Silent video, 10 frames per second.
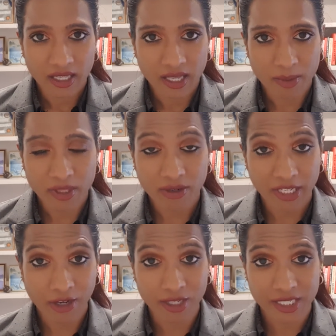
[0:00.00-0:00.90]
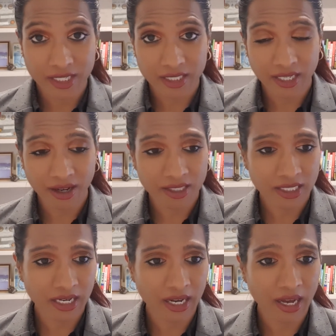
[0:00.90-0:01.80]
Number three, consider tasks
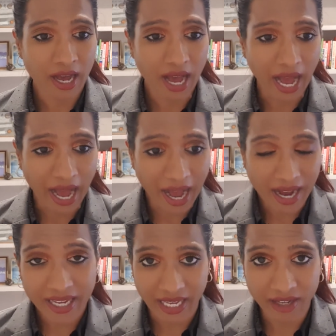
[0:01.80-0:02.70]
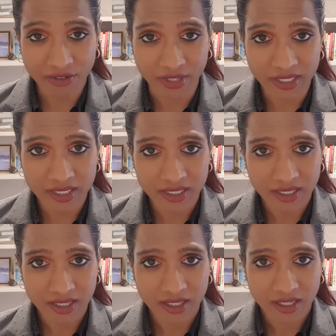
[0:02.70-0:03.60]
that are high effort
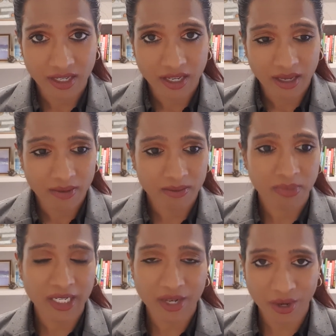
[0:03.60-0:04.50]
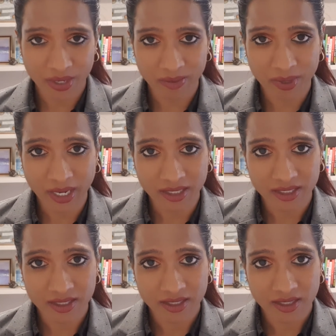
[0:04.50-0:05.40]
but low
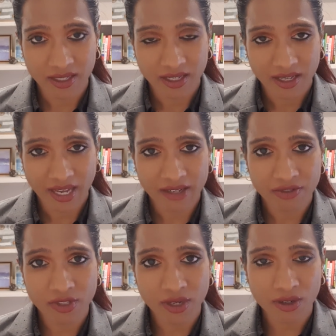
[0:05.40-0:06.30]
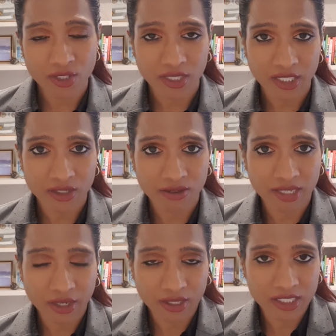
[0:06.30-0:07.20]
impact. And for those, you need to
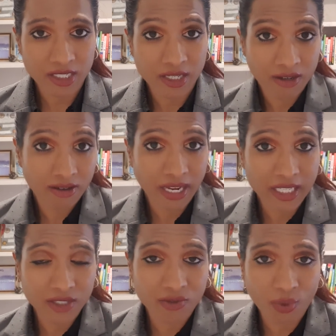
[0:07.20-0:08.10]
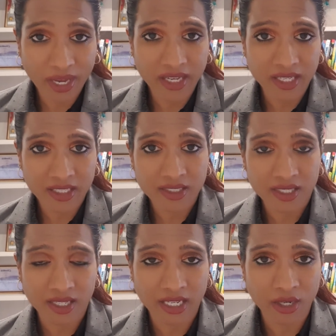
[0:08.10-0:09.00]
reconsider creative ways
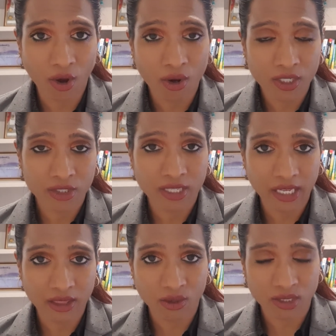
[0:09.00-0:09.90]
in order to get those